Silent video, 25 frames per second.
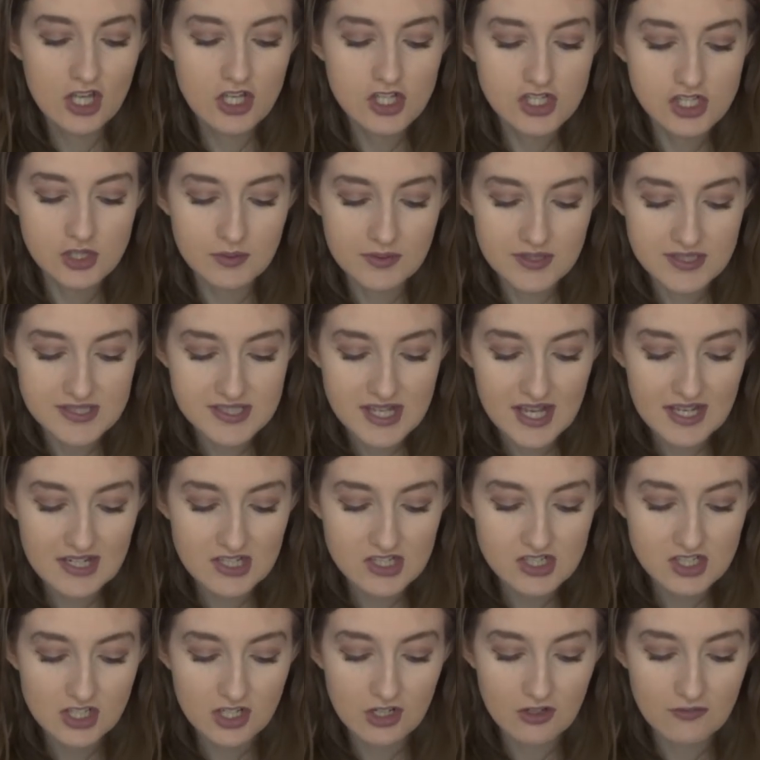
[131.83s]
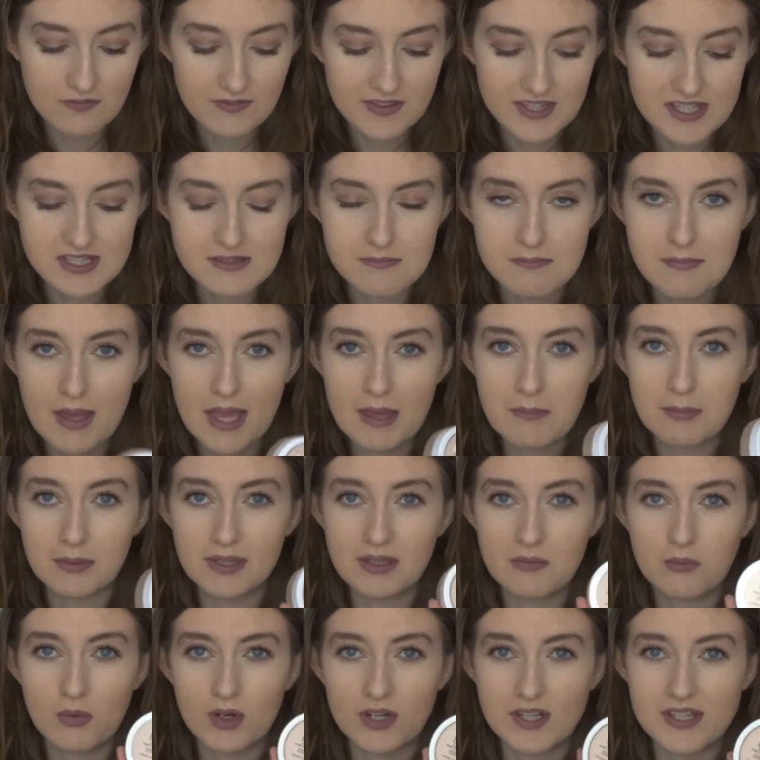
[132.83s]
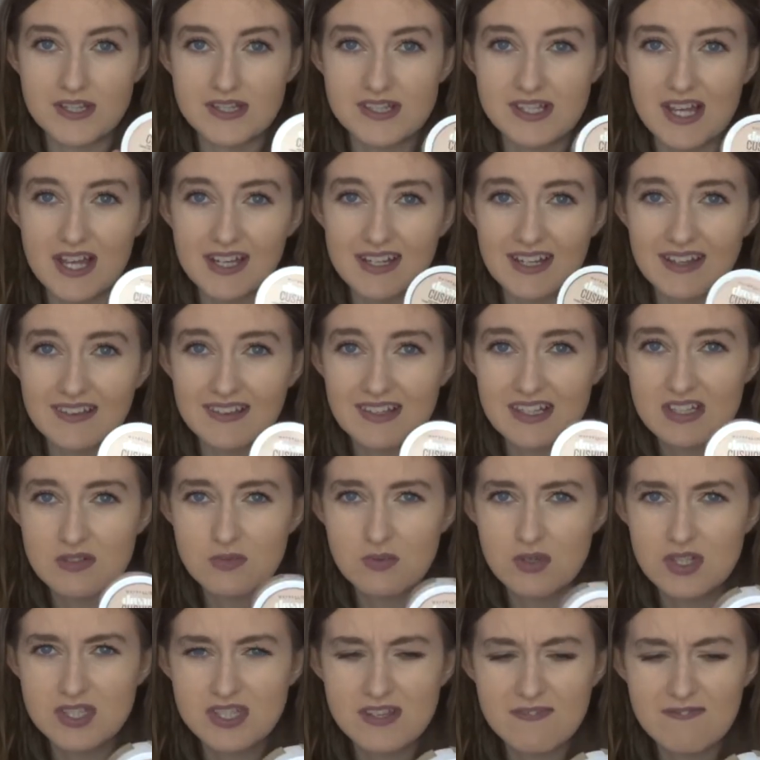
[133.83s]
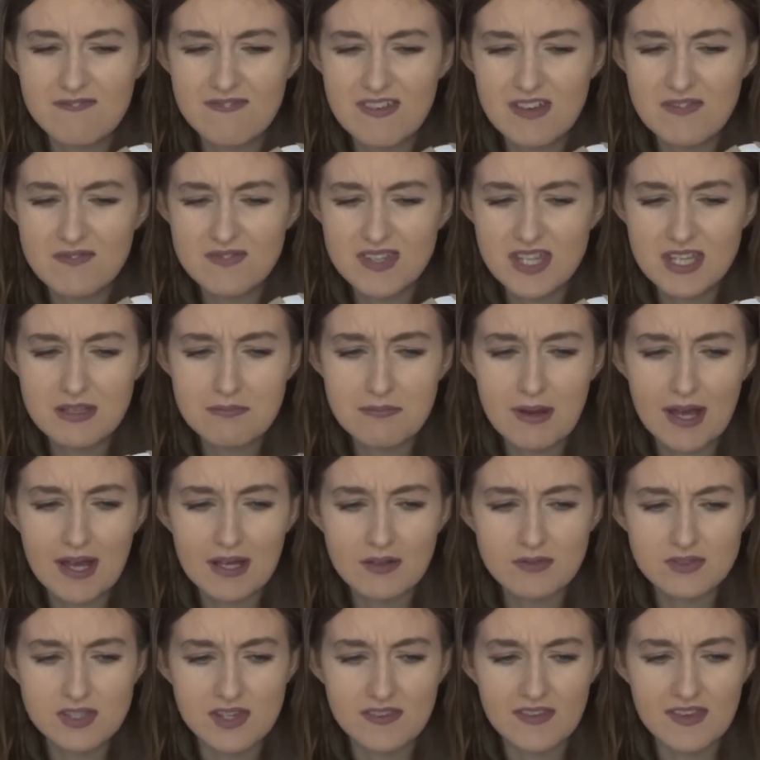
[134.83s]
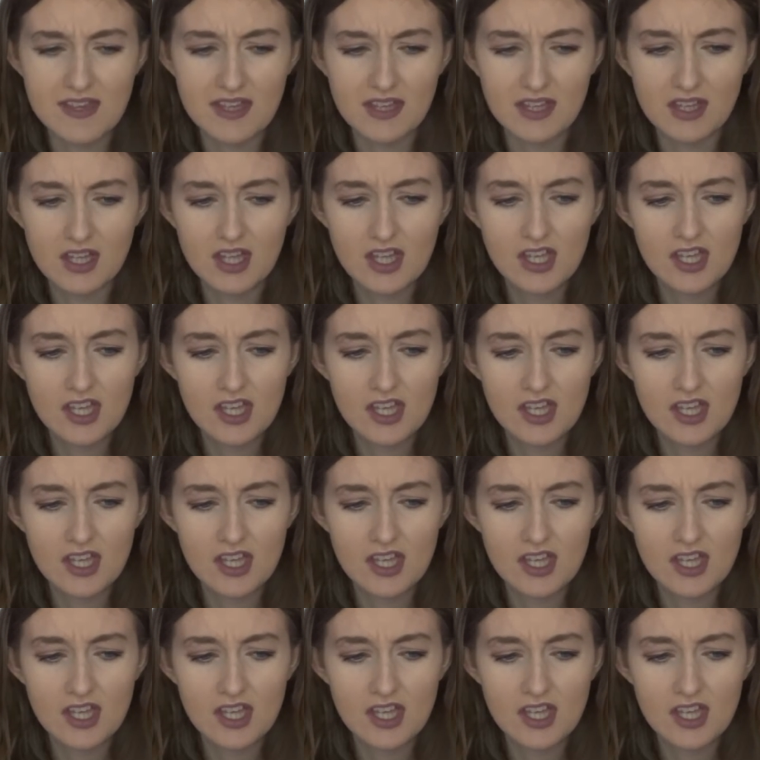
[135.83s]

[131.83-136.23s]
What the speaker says: so I decided to go for this Maybelline one instead, and this was £15 I think.